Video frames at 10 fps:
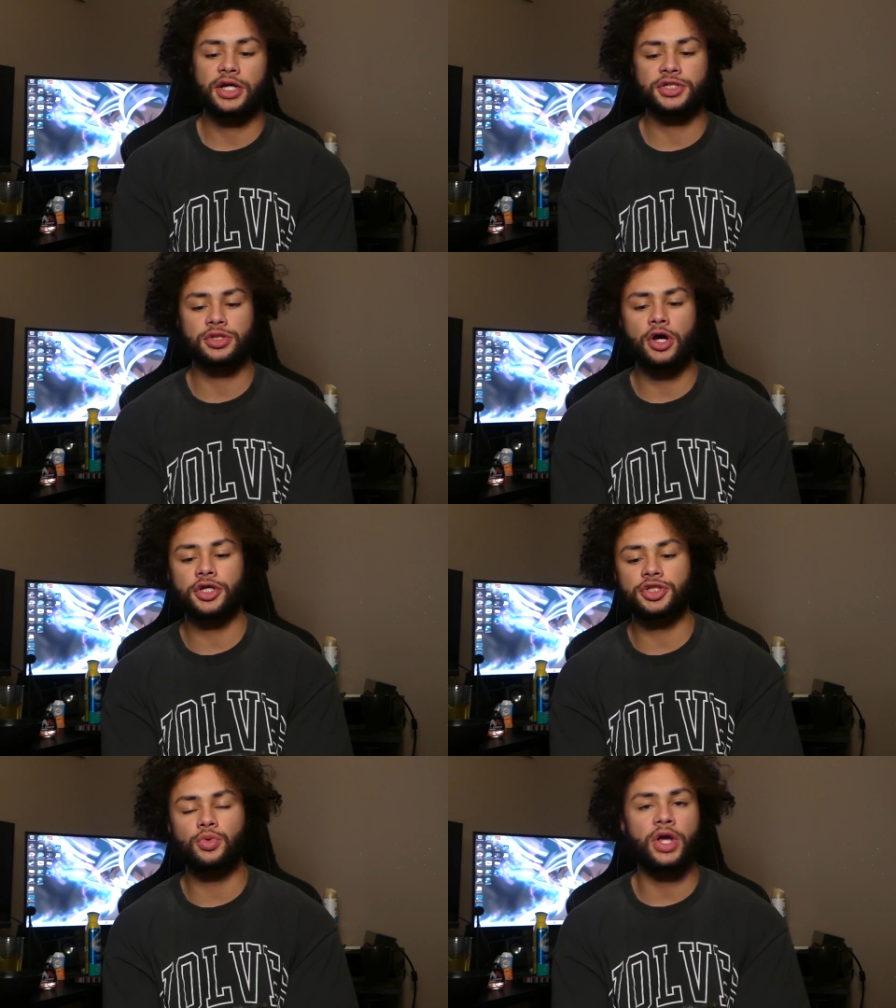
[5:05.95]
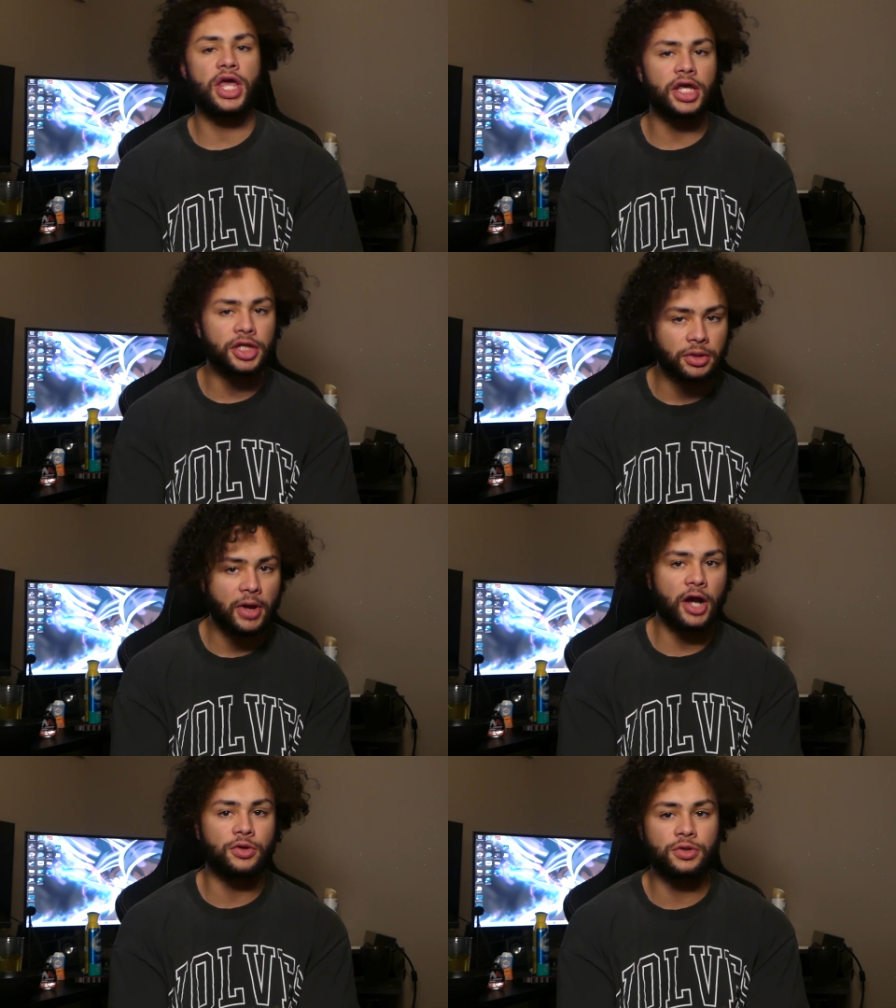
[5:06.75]
As long as you hit your
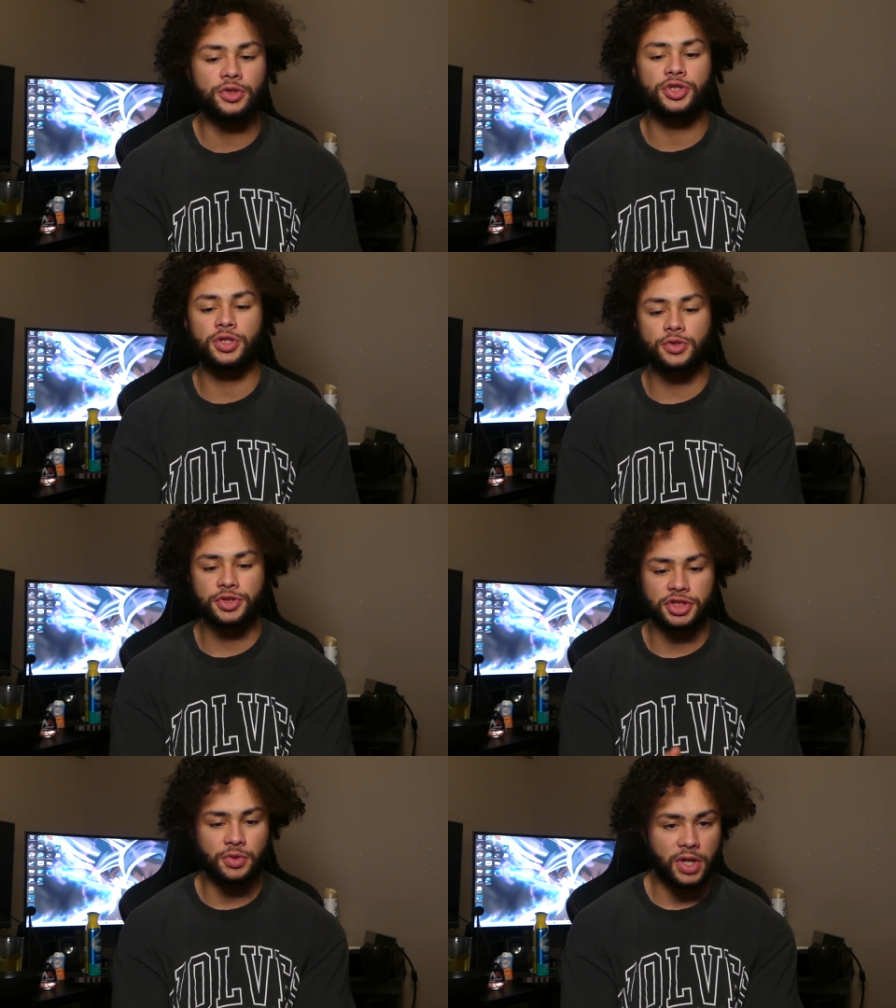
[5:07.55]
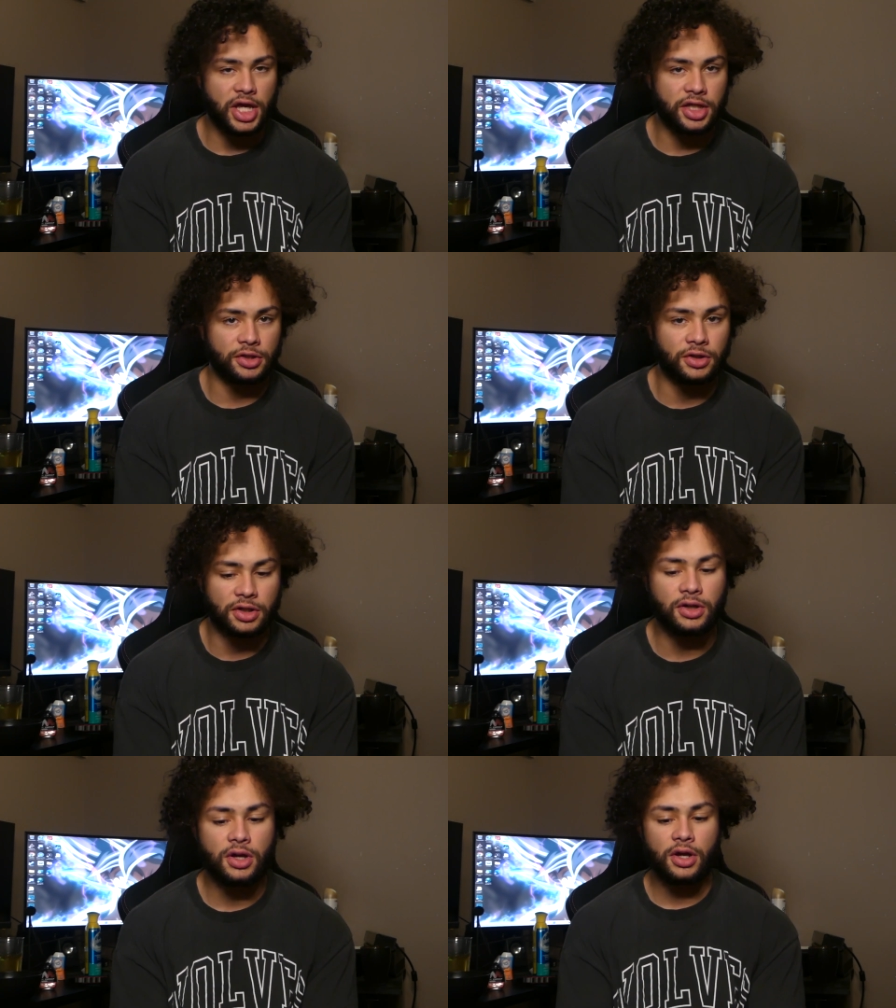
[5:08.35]
macronutrient goals and you hit
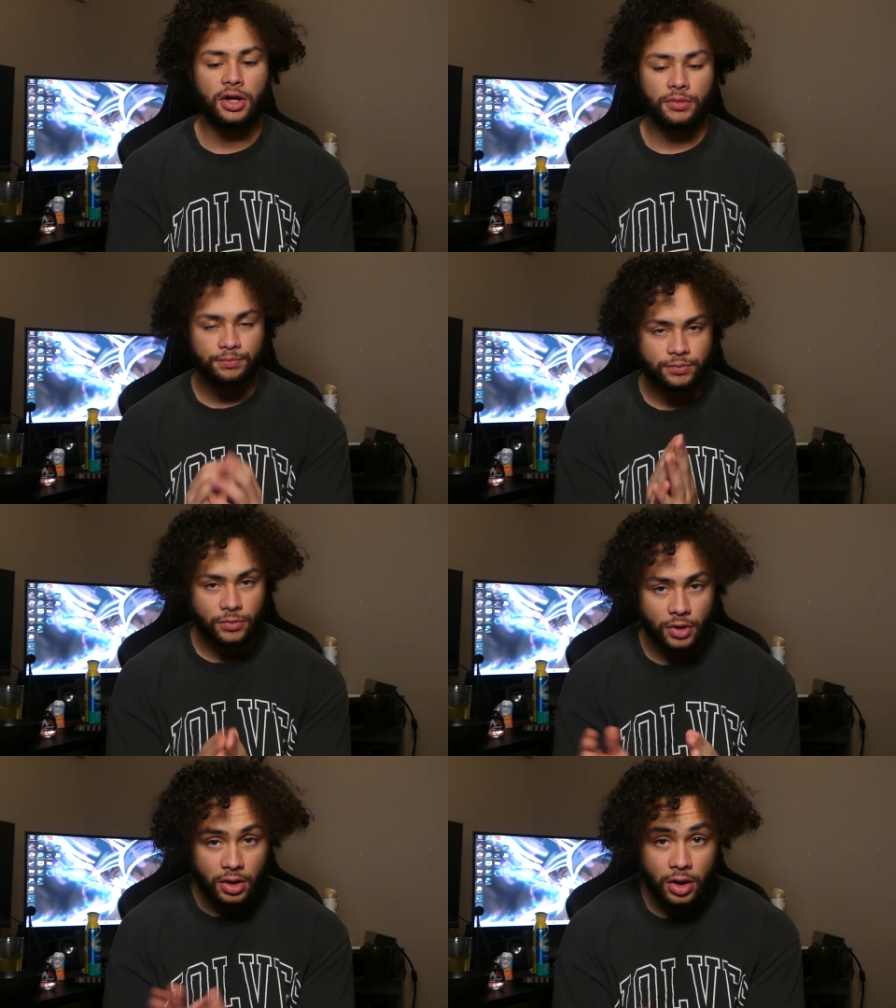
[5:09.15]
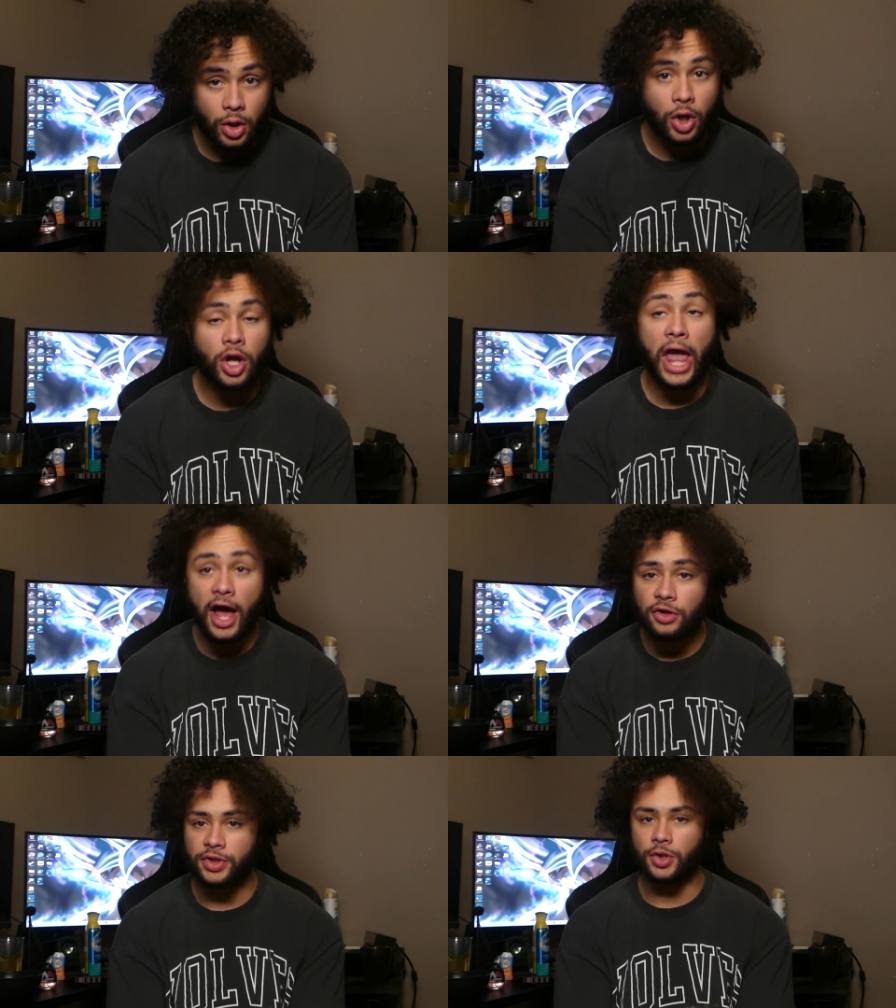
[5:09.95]
your
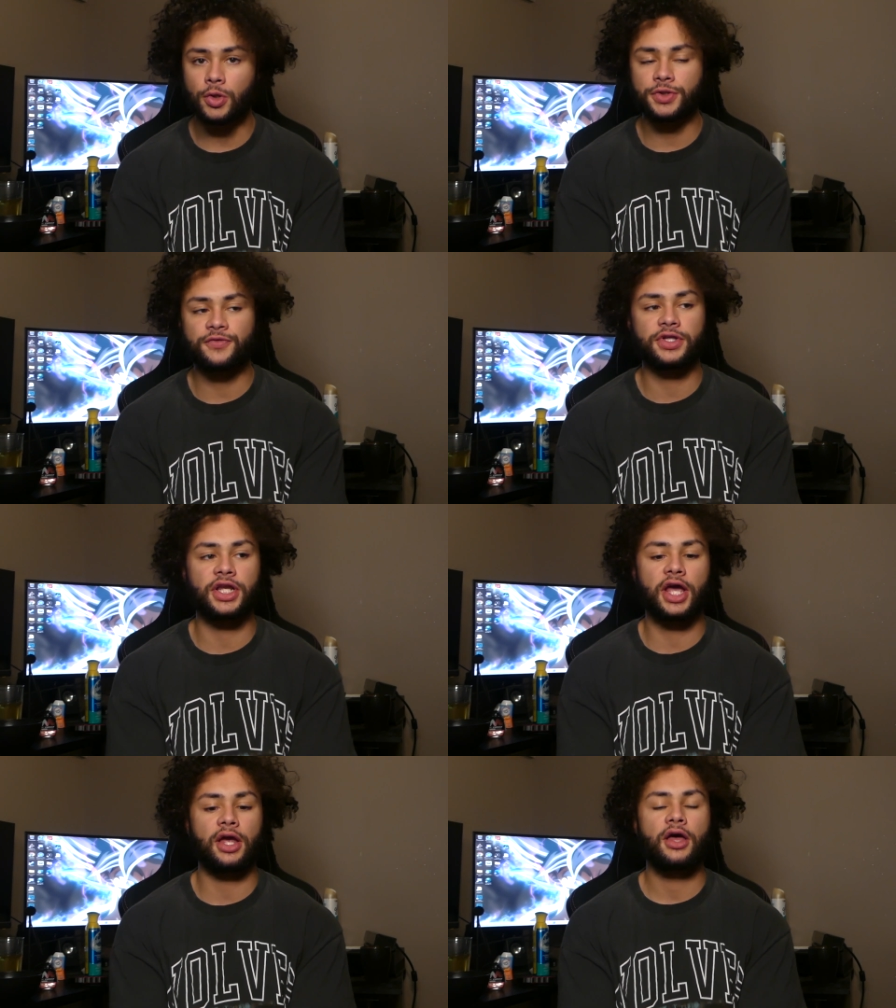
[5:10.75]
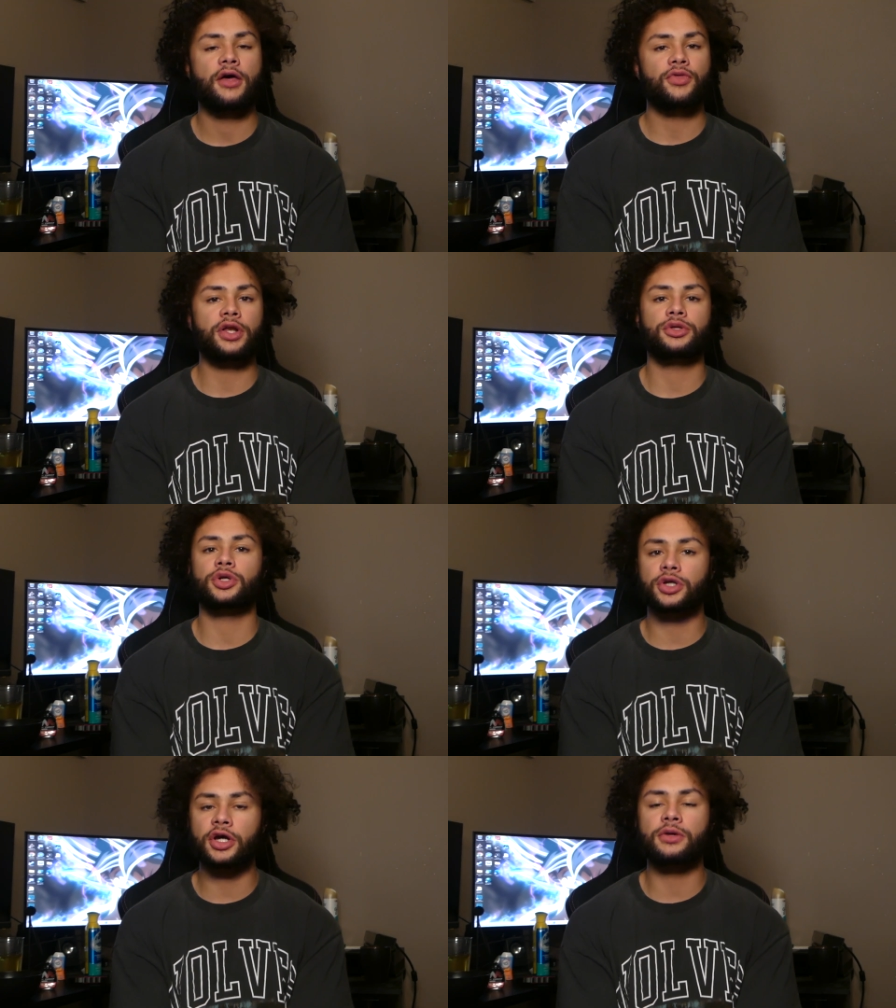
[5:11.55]
calorie goals for the day, then
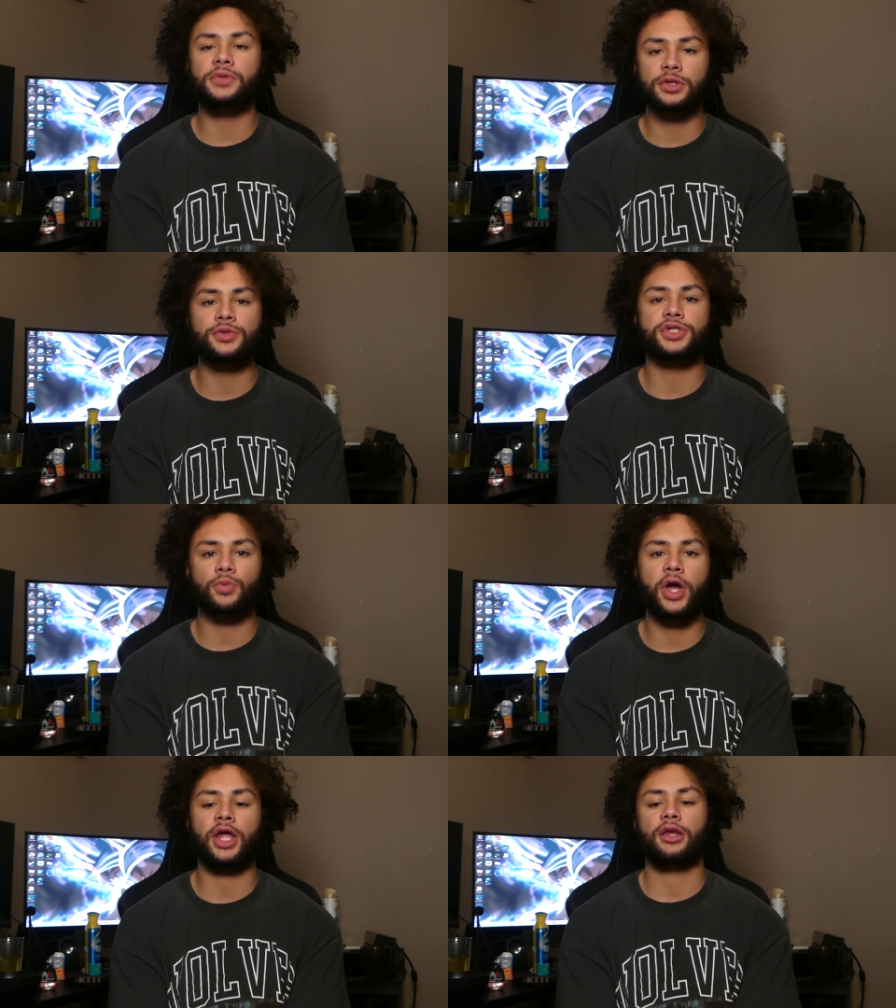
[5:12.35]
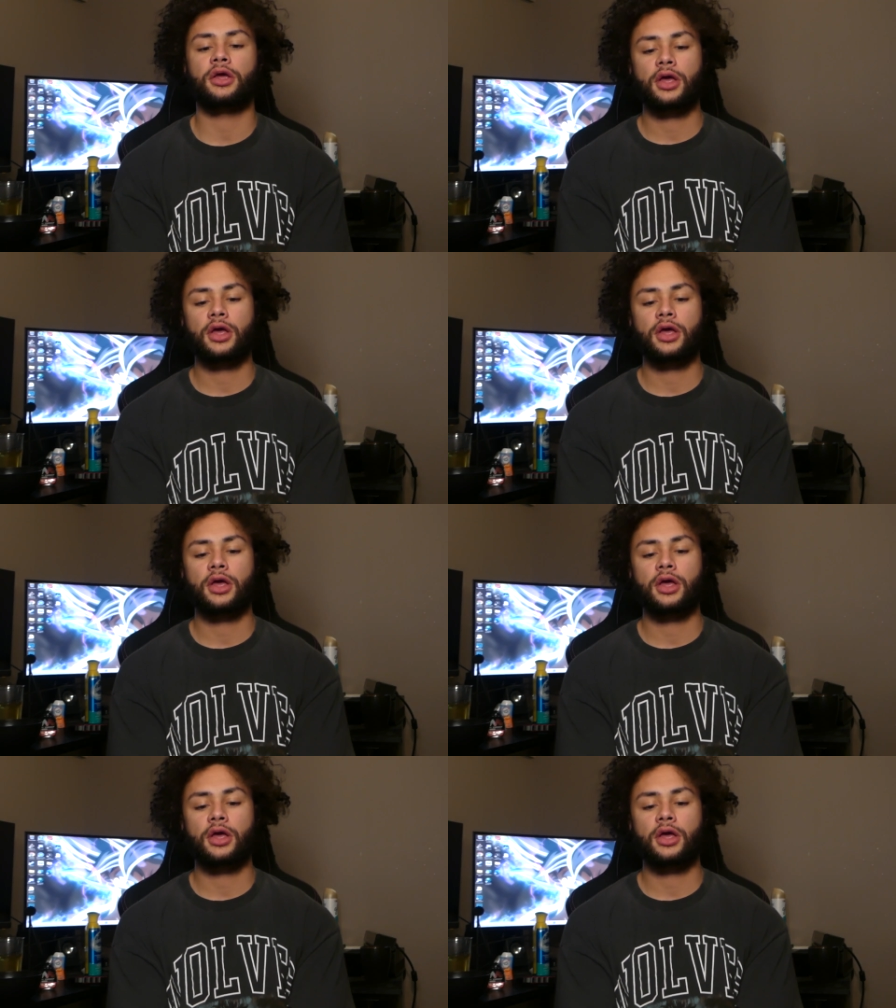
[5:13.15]
you're gonna be losing weight.